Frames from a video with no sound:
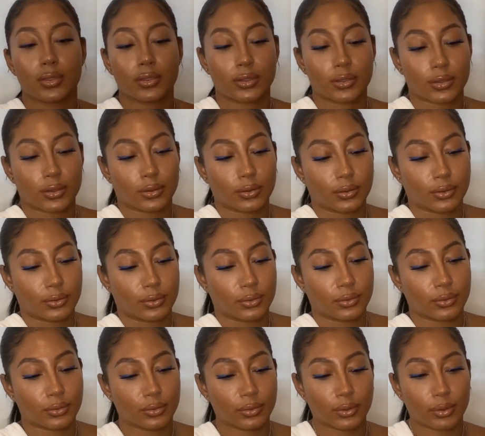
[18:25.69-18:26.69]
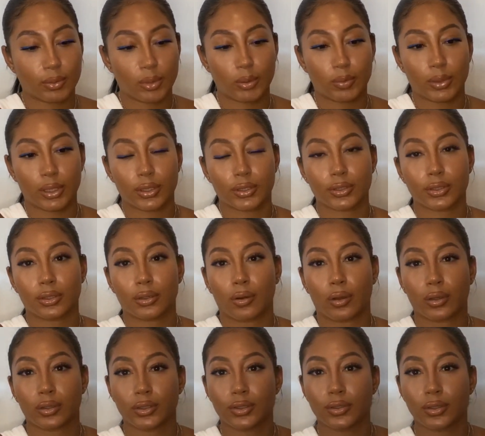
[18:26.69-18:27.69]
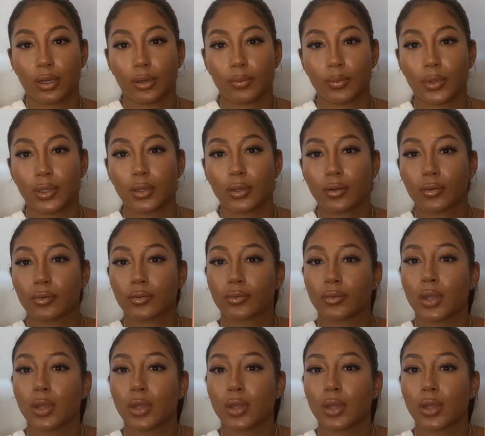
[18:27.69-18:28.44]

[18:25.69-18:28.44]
So let me make sure not to drop it.